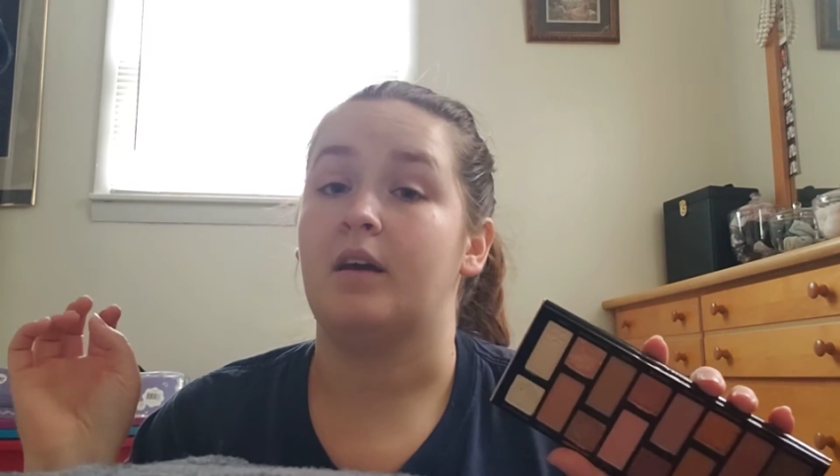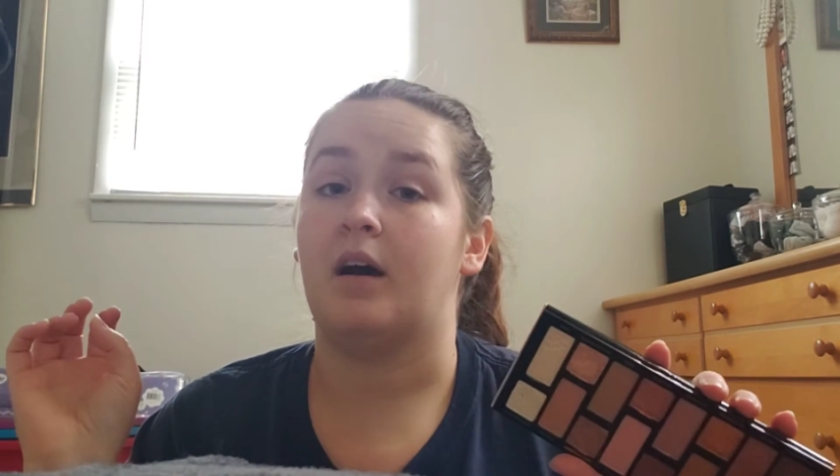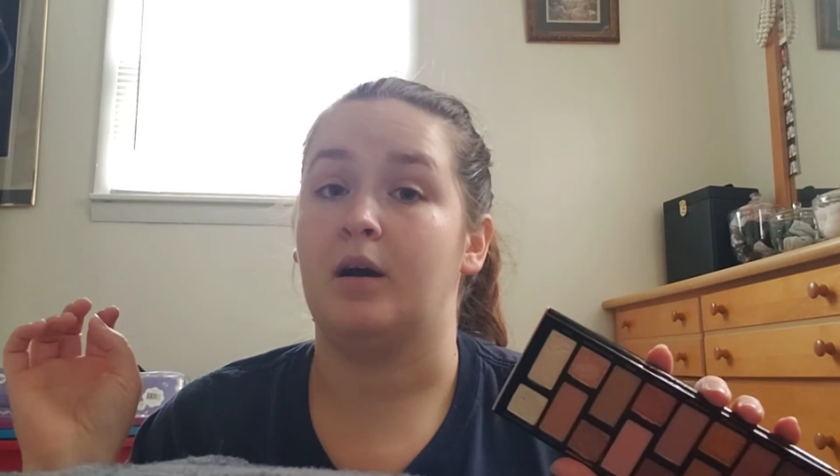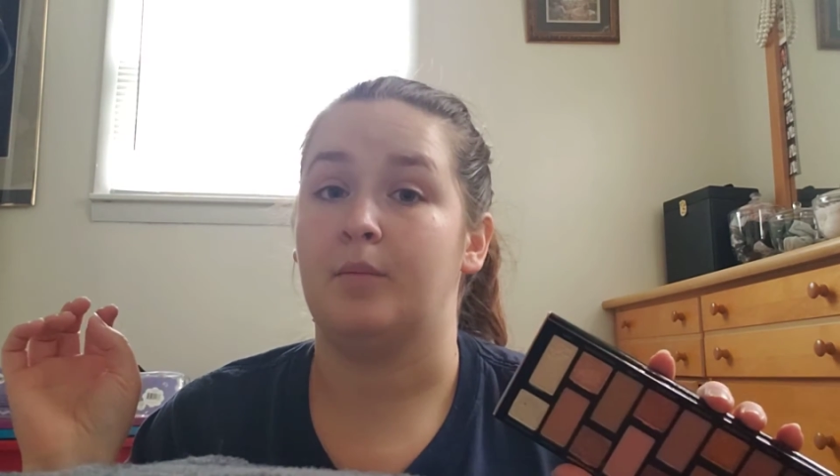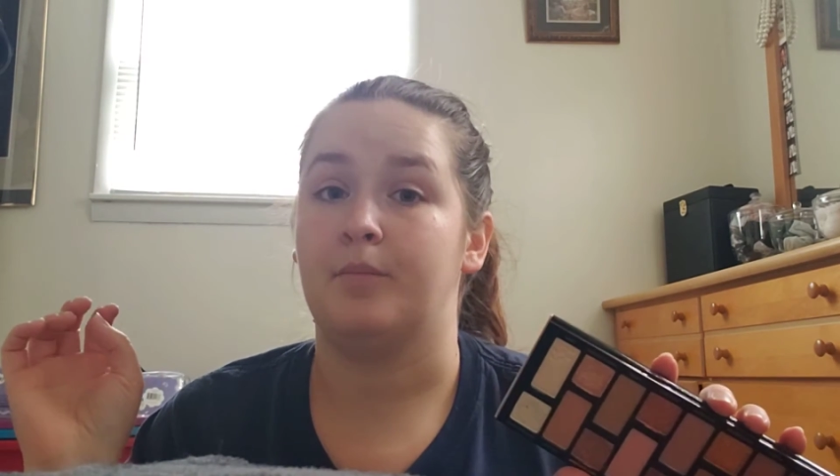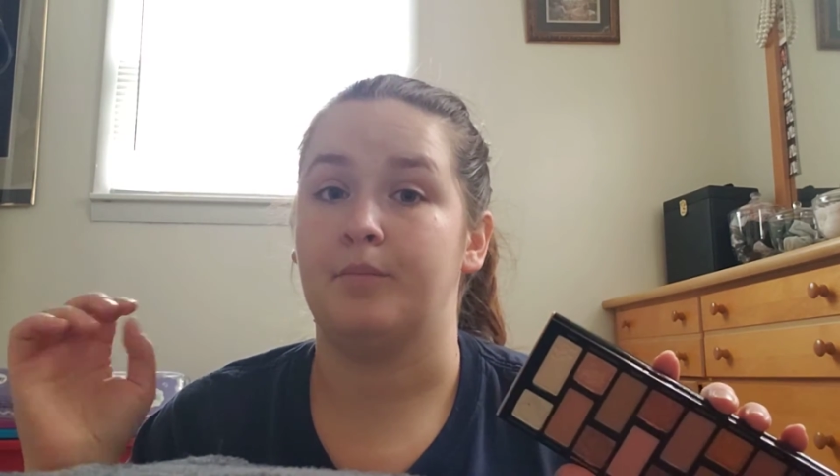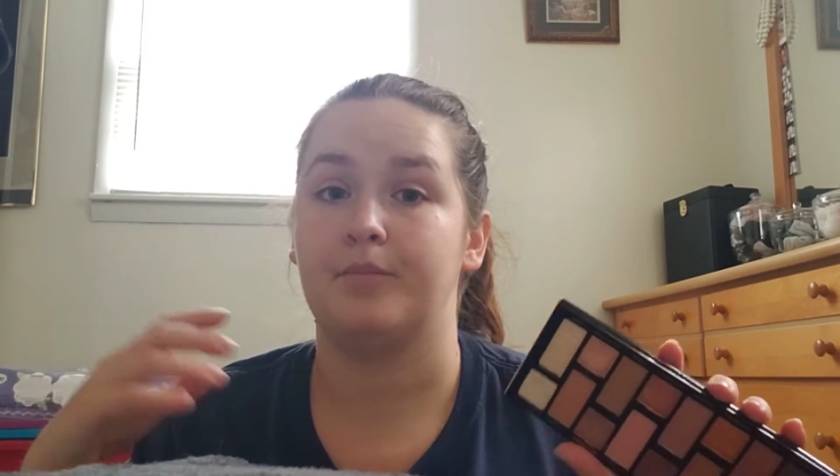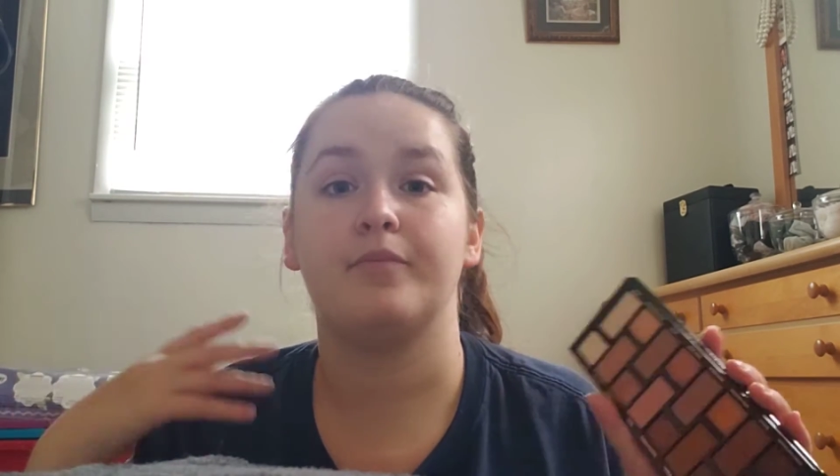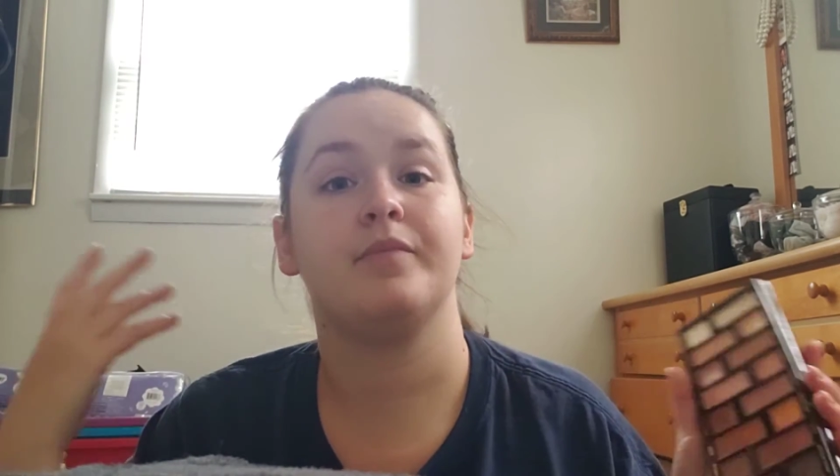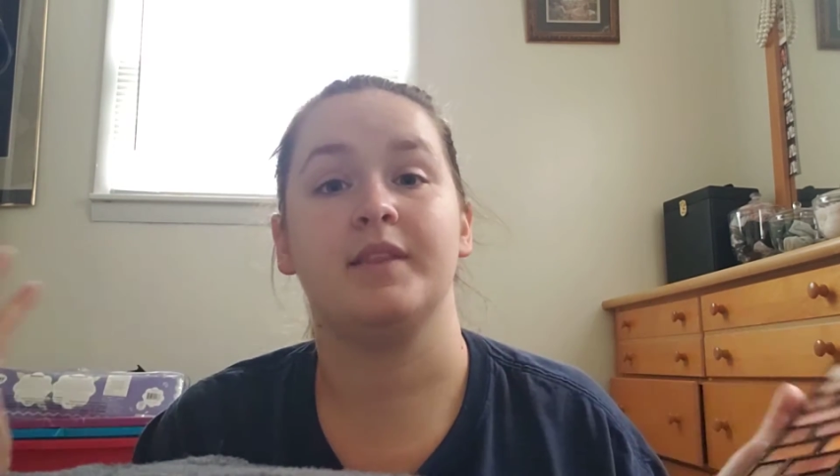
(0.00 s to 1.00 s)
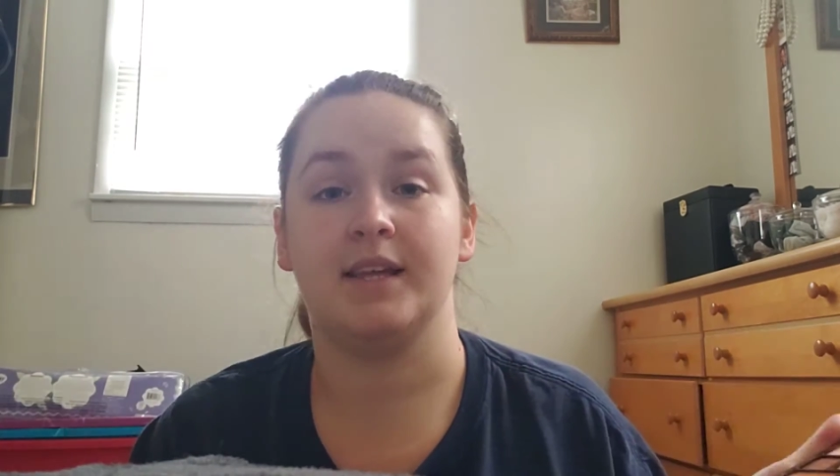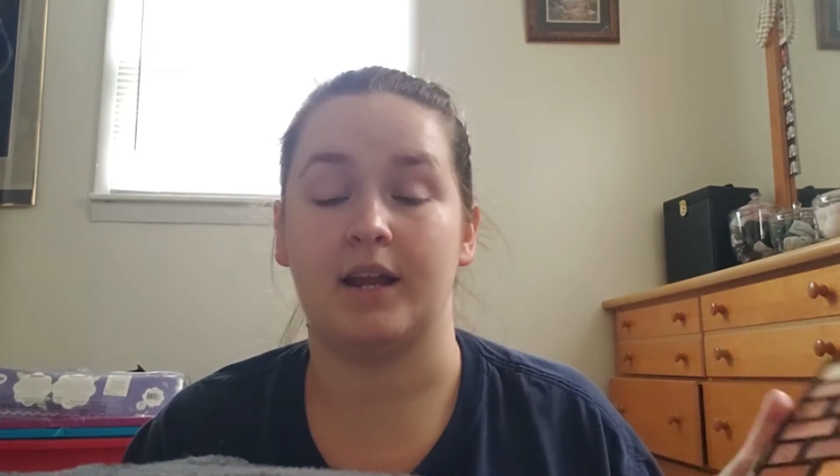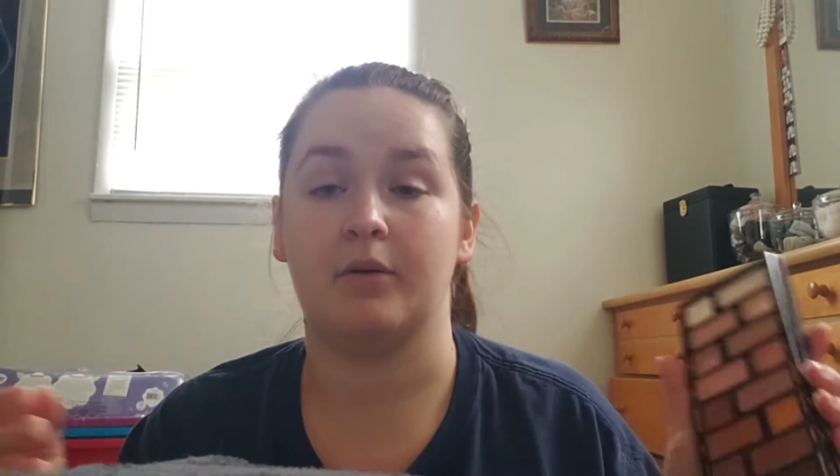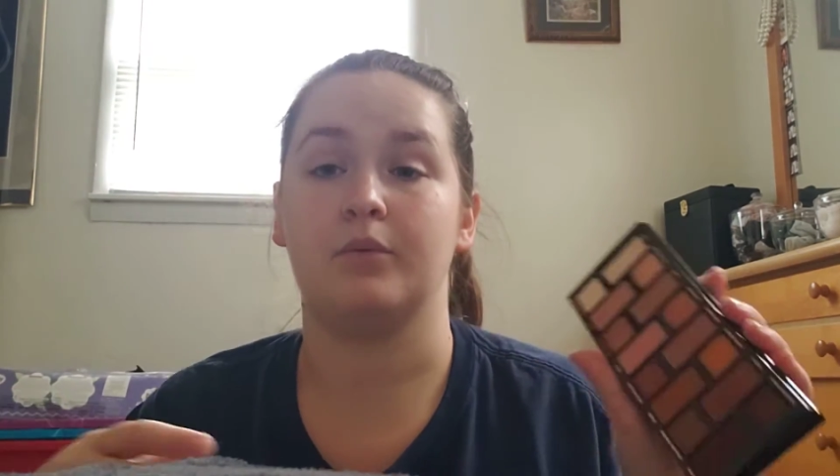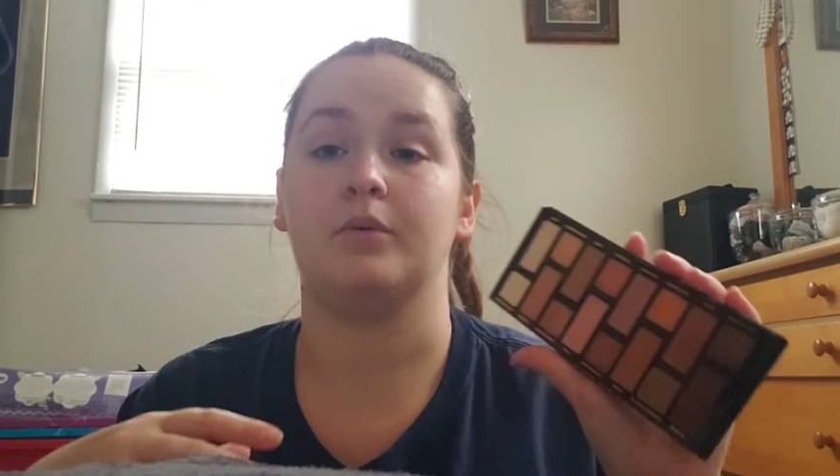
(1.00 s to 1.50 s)

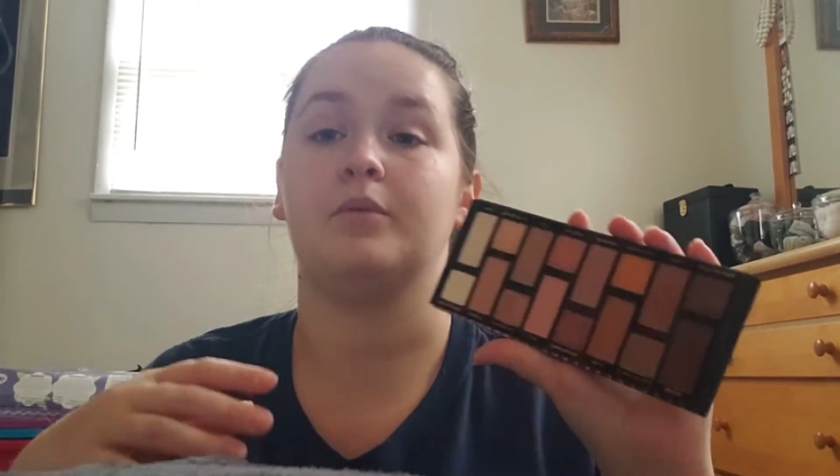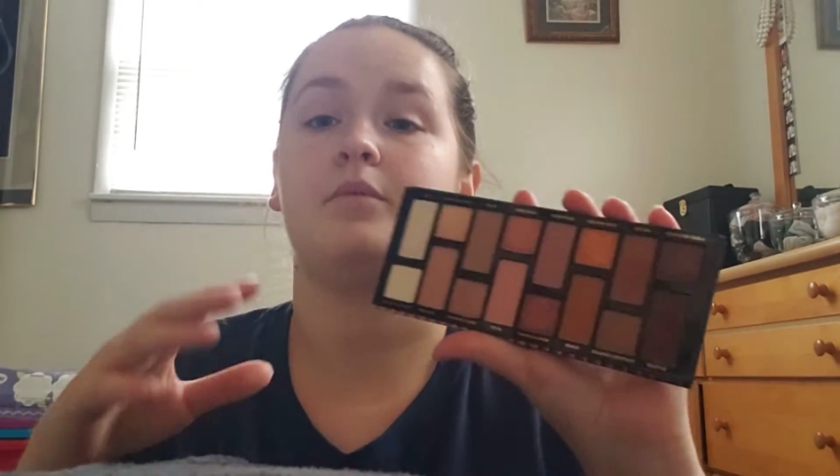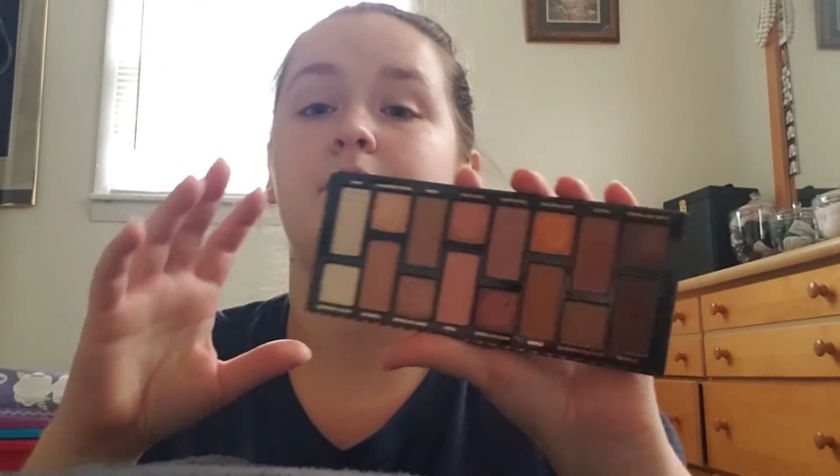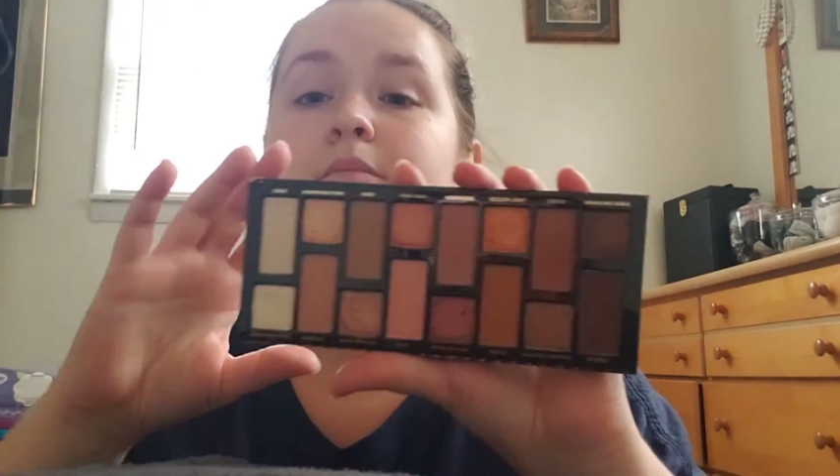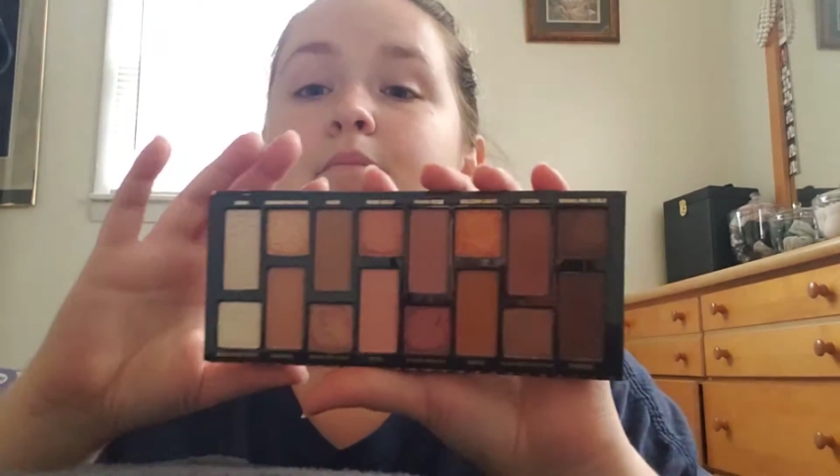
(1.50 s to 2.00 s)
I will